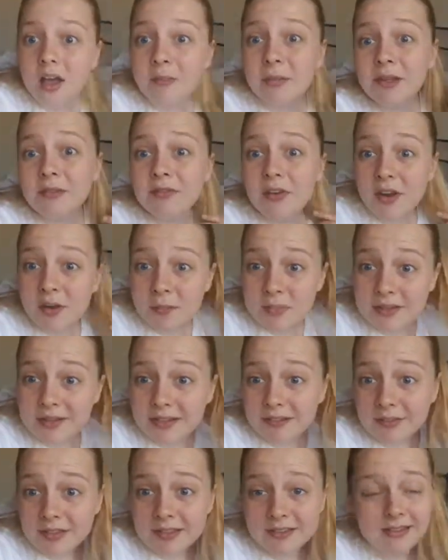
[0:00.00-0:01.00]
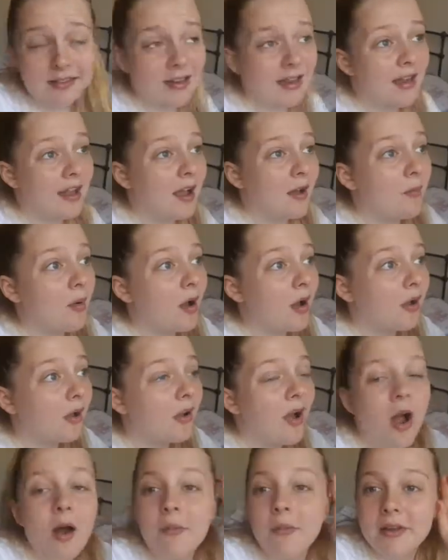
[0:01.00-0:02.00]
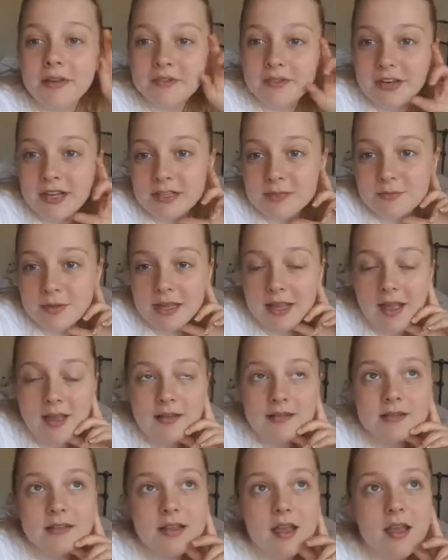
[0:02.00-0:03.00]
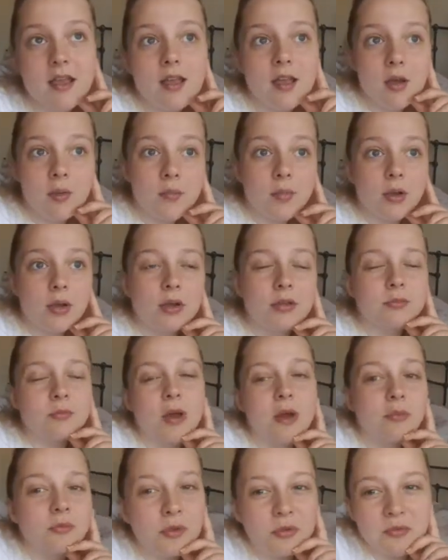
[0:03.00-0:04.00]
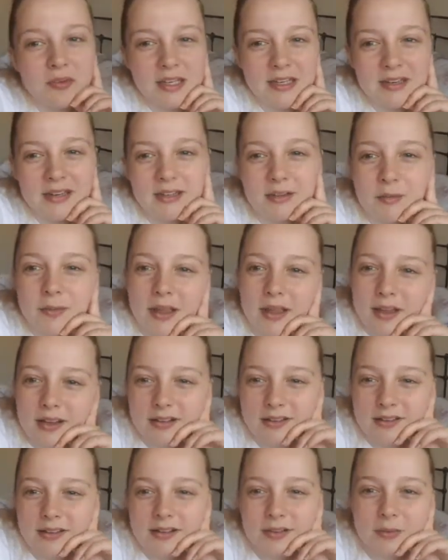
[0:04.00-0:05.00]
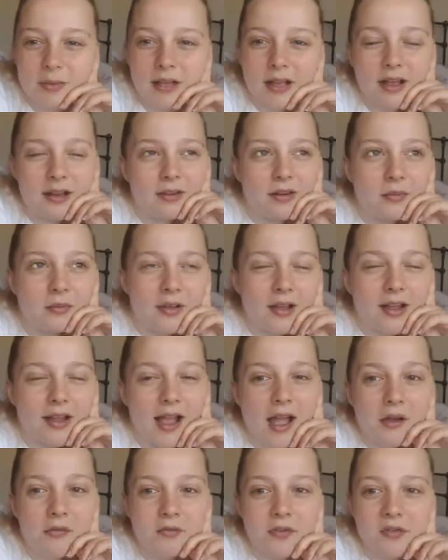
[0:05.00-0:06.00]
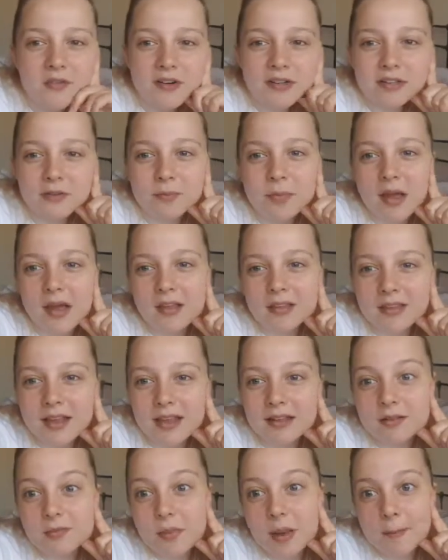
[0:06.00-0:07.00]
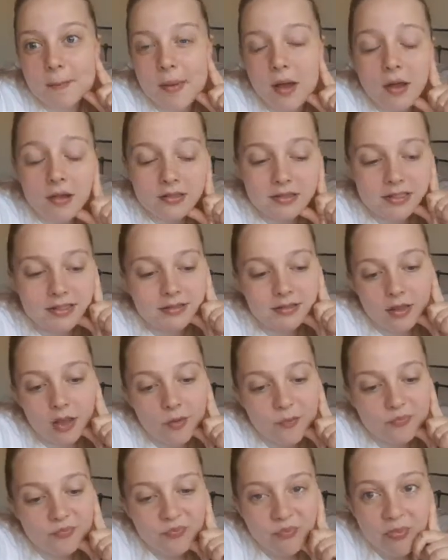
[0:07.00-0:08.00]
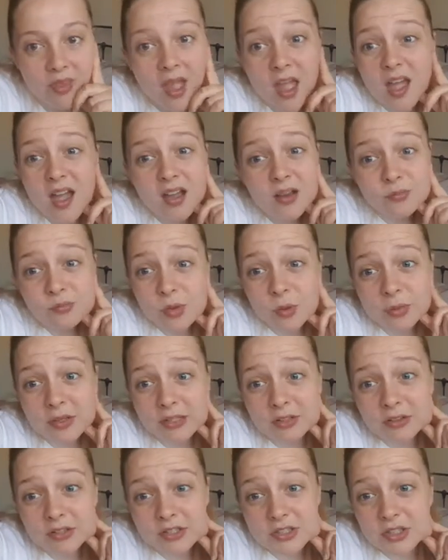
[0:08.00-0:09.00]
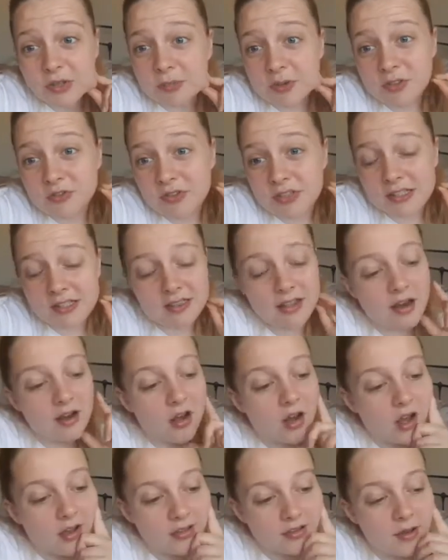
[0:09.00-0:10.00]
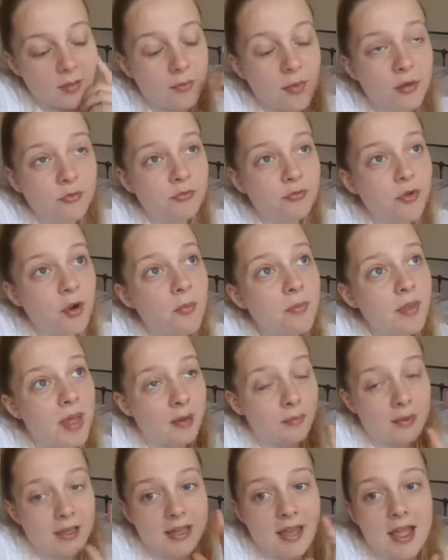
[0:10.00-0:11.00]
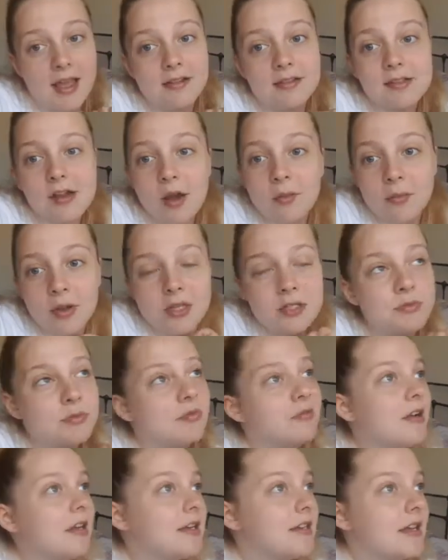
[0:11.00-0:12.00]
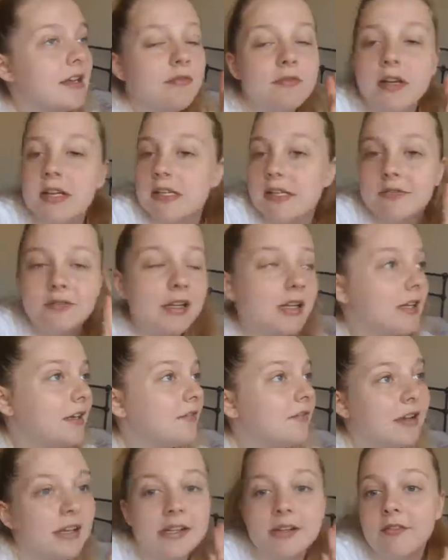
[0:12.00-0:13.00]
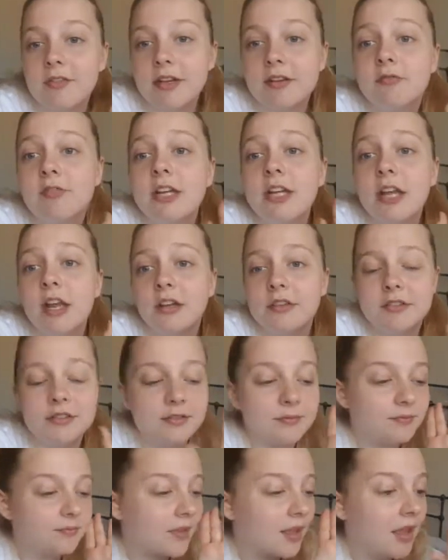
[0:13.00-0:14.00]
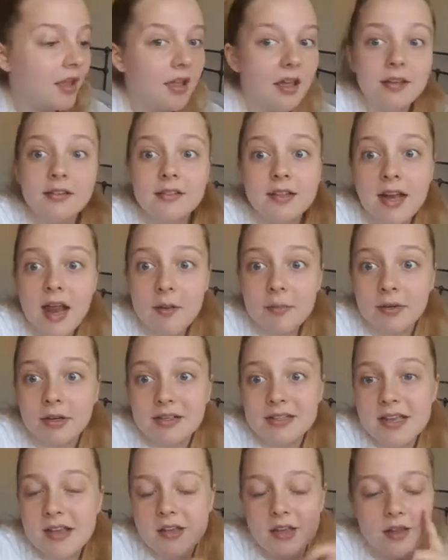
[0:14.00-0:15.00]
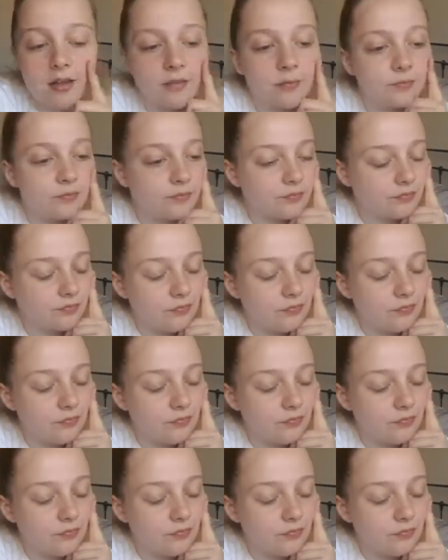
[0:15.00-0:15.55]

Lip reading: I've been very busy recently. I can't wait for next weekend, because, well, not really next weekend, because next weekend I'm going out for a friend's birthday, it's a big party, so... Probably not going to do much reading then either. But from that weekend, I'm going to be reading loads. It's going to happen, I tell you.